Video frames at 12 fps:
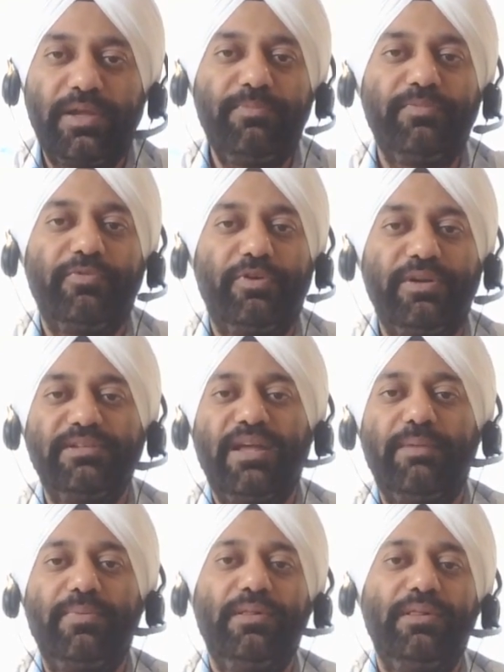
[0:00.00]
Okay, for
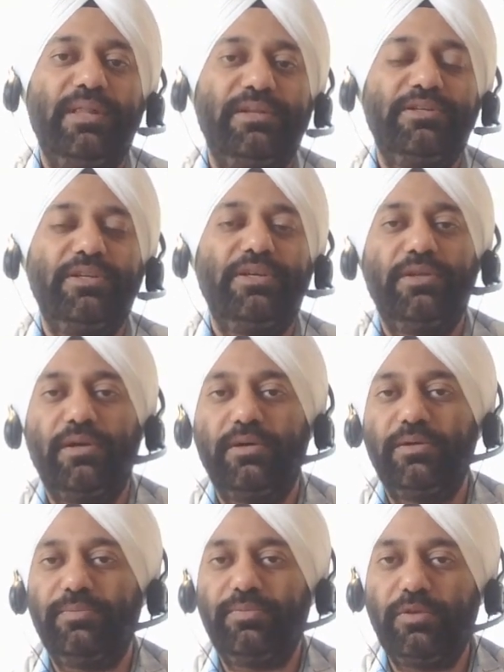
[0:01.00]
example, let's say
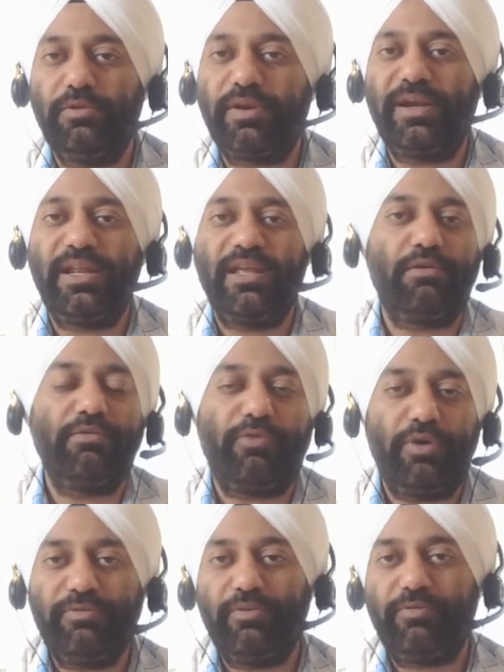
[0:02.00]
you're getting around
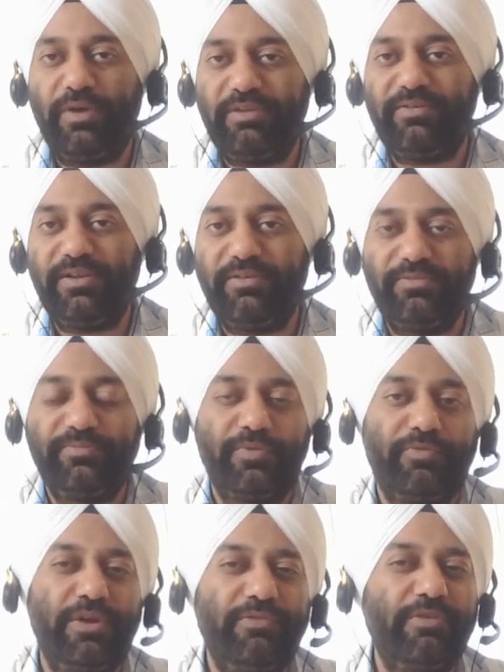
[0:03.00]
44, 45.
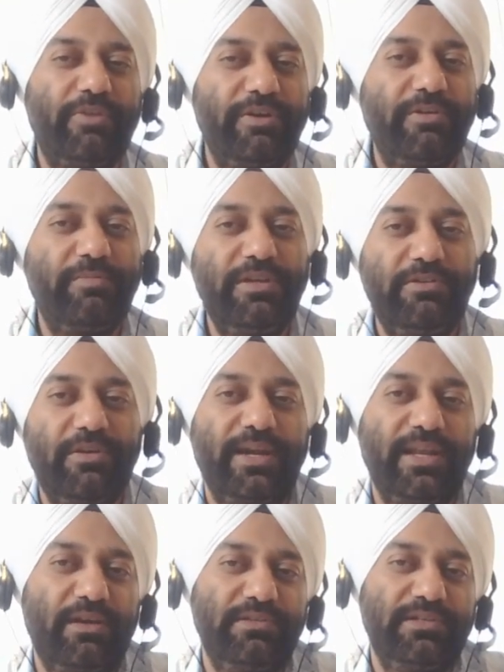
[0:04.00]
44, 45 means you're
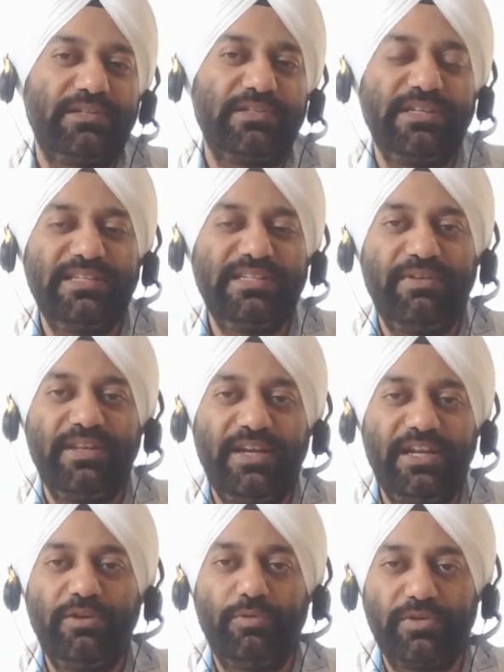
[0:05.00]
getting around 16, 17,
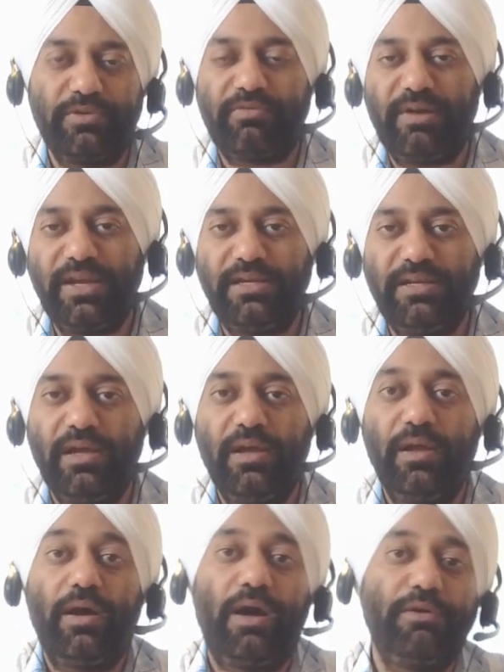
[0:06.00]
18 questions right
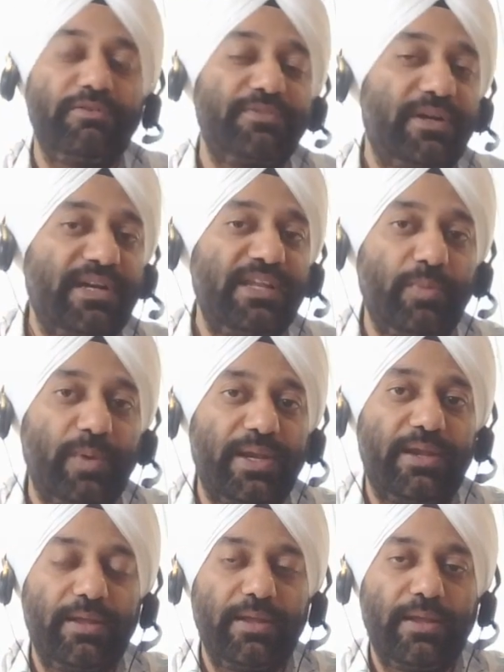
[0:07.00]
out of
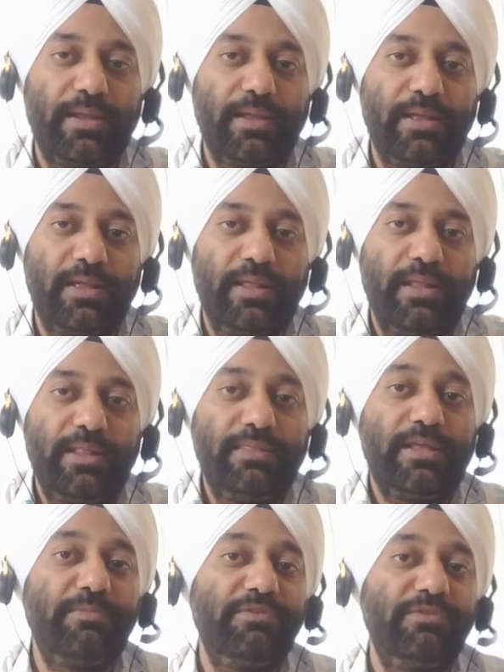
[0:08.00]
31.
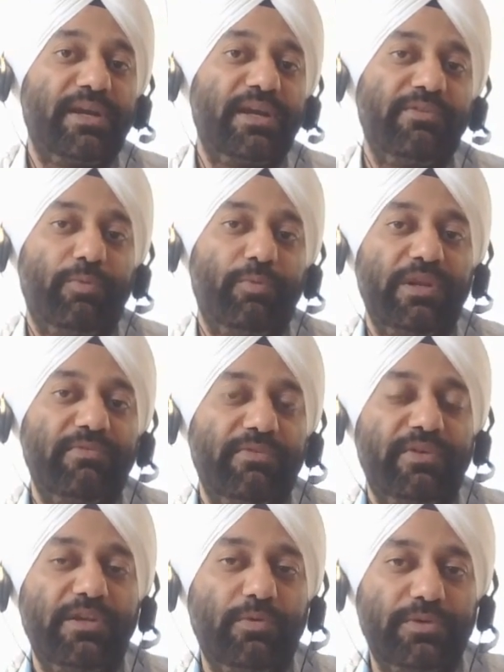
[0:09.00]
That means you're getting 14,
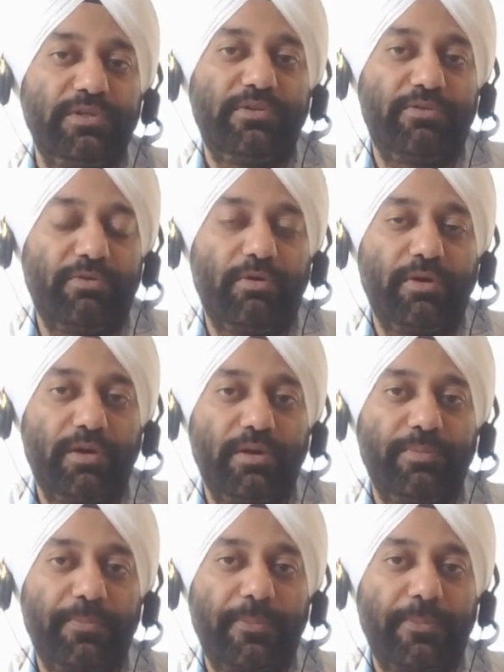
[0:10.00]
15 questions wrong.